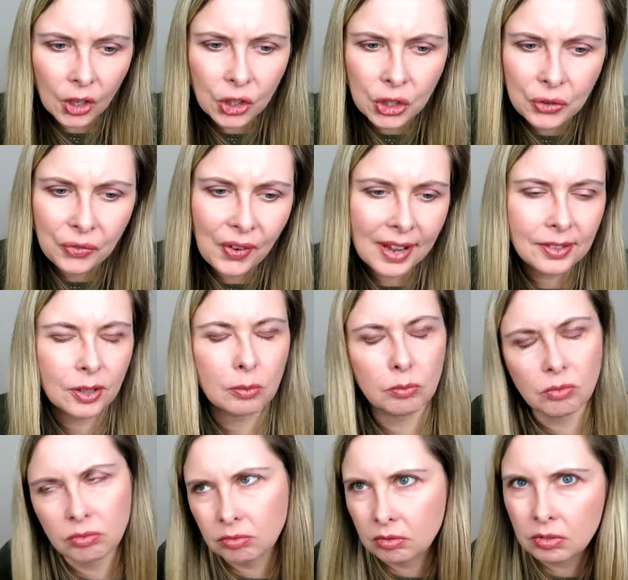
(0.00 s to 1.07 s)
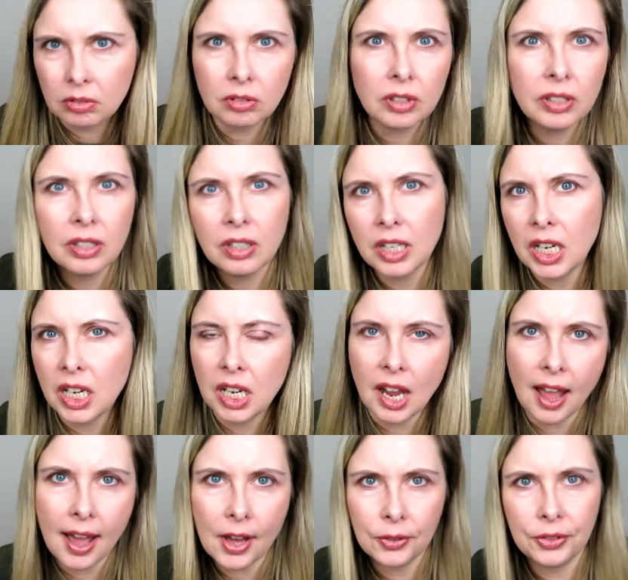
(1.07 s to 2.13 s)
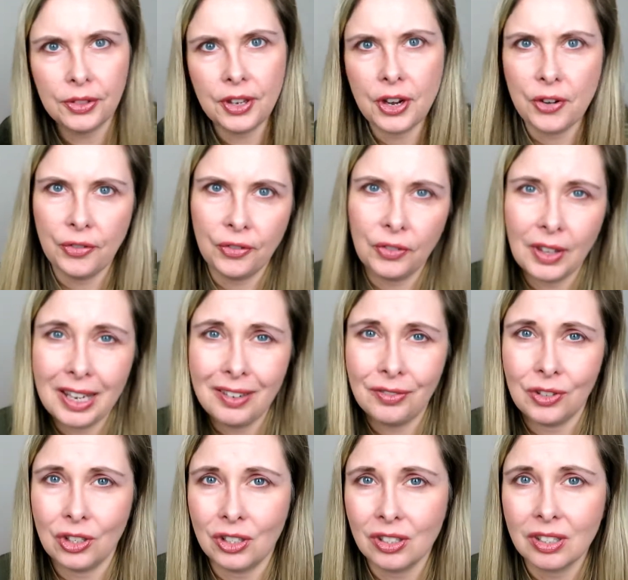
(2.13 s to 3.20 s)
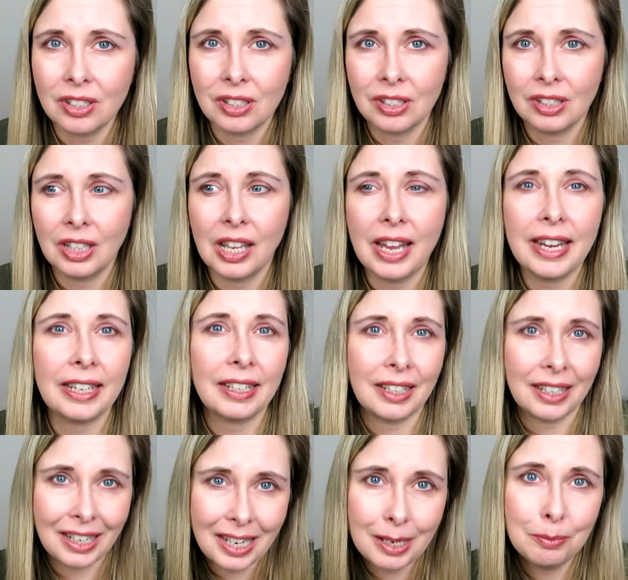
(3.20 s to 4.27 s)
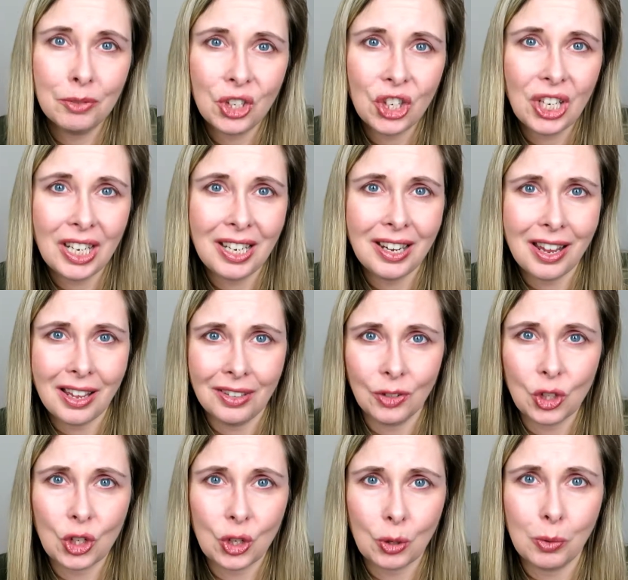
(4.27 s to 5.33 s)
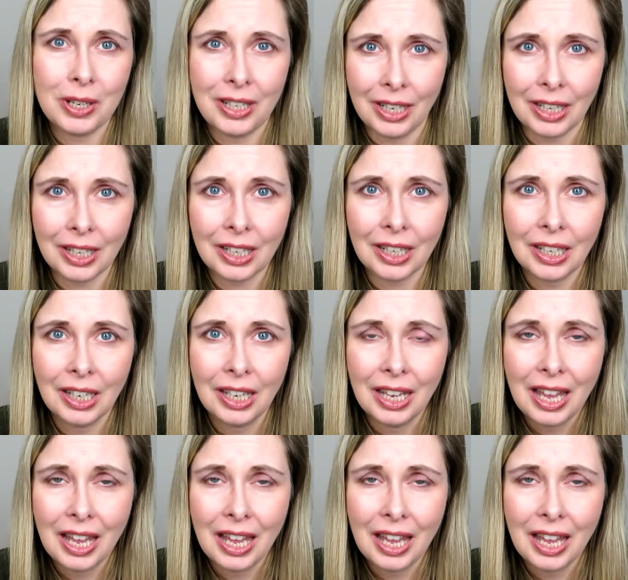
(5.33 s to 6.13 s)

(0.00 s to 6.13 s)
You can find some really out there flavors like kimchi and squid ink.